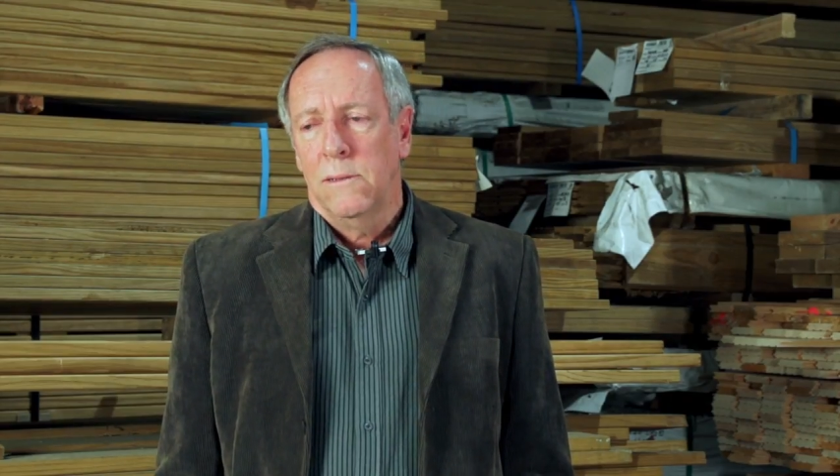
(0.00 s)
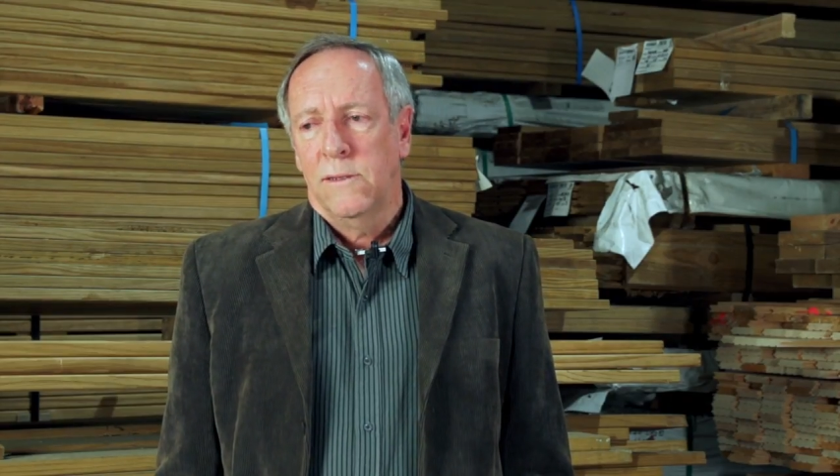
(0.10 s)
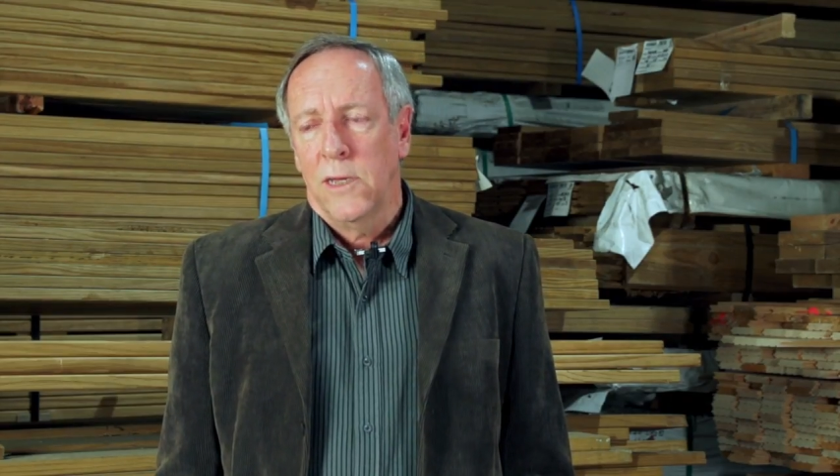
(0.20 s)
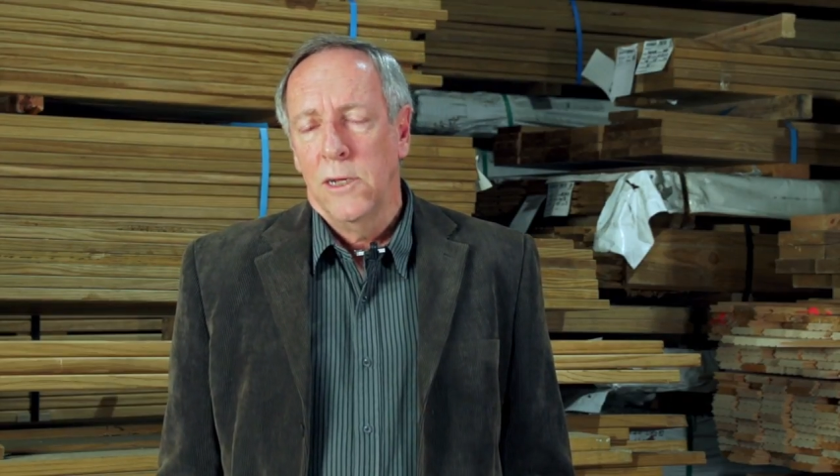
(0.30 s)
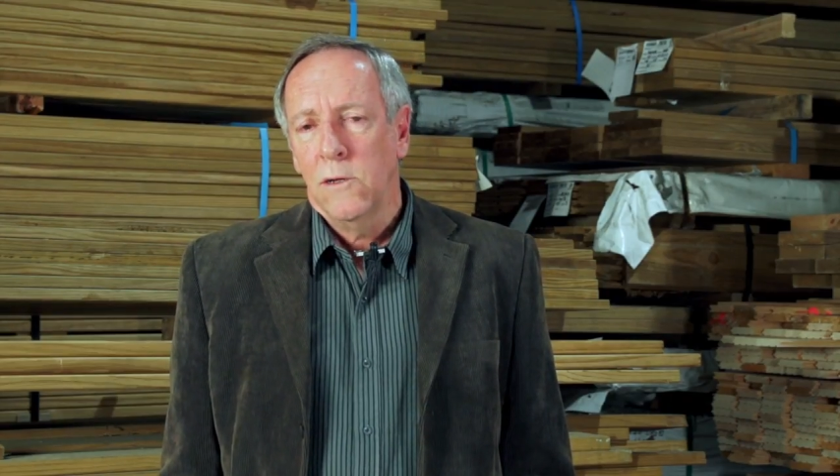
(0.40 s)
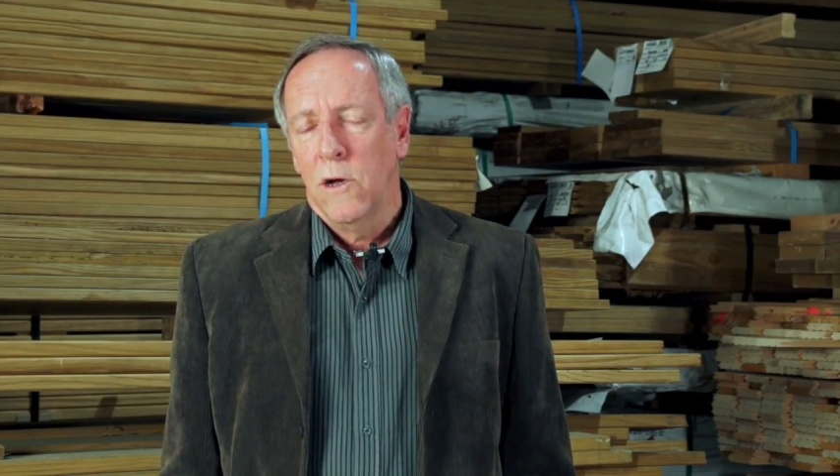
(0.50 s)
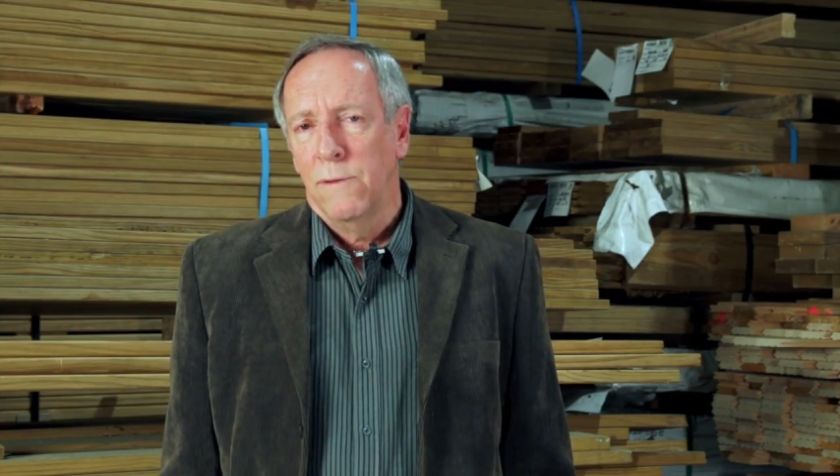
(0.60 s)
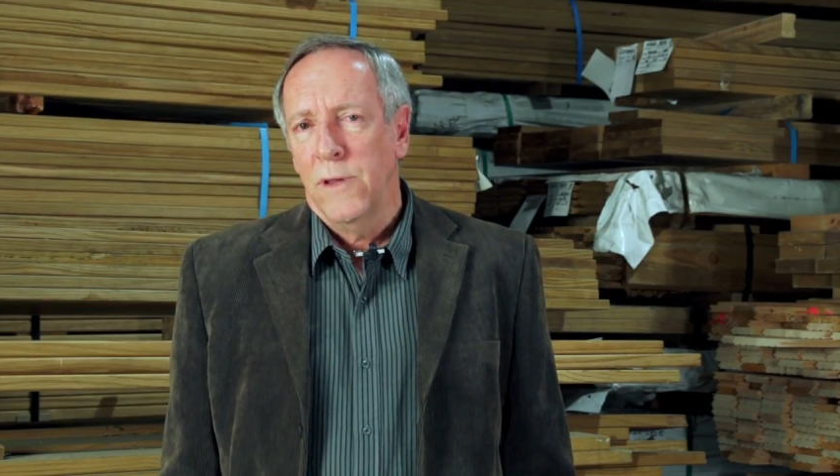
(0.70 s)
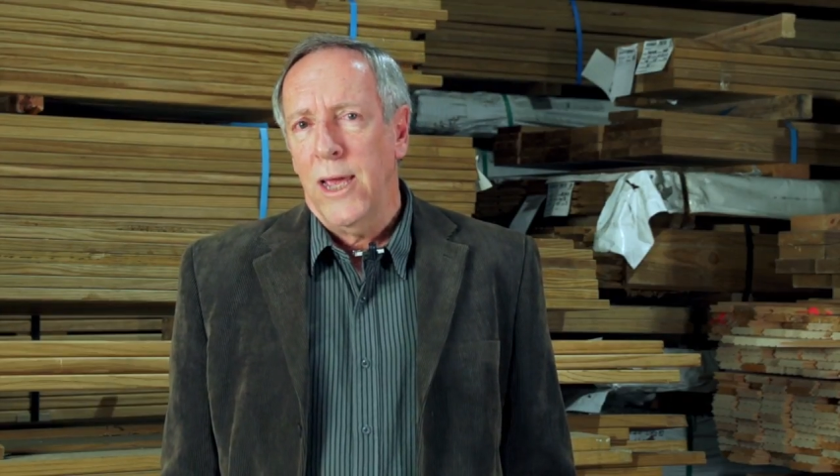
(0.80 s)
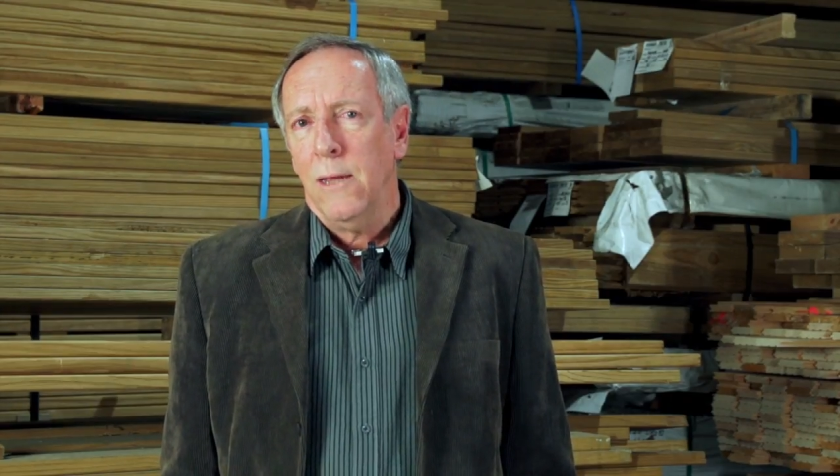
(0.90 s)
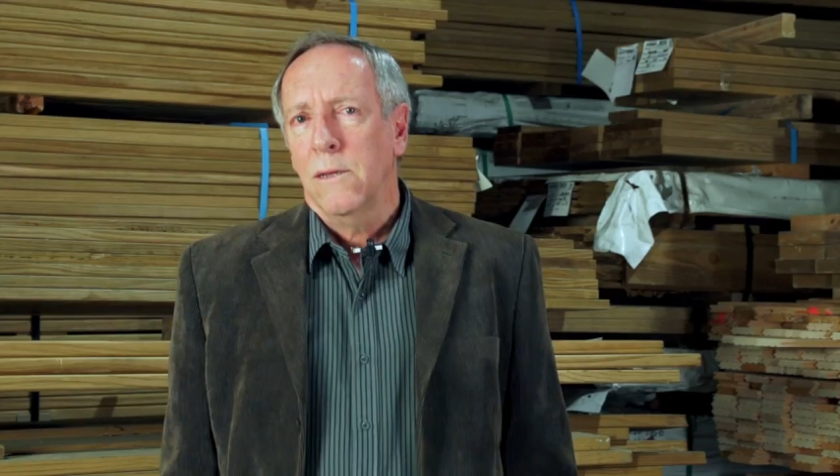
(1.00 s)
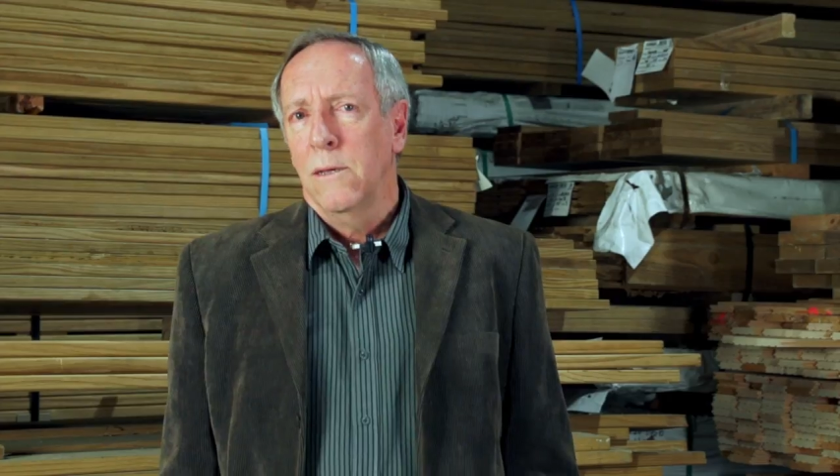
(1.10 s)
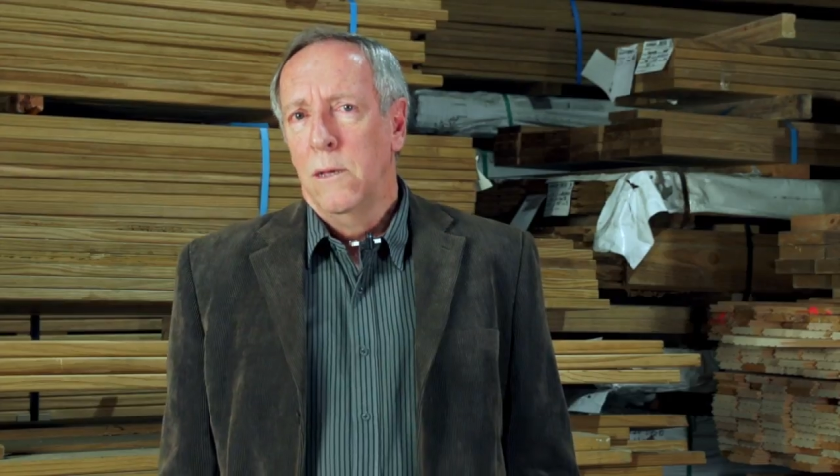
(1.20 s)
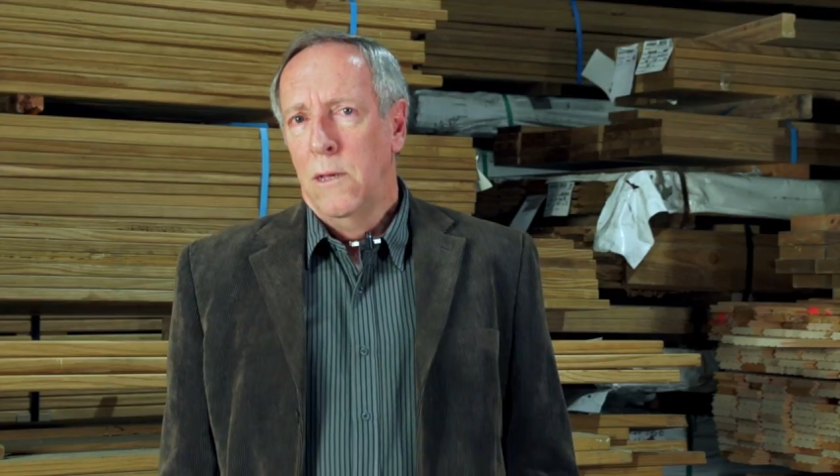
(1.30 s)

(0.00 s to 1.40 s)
skin contact.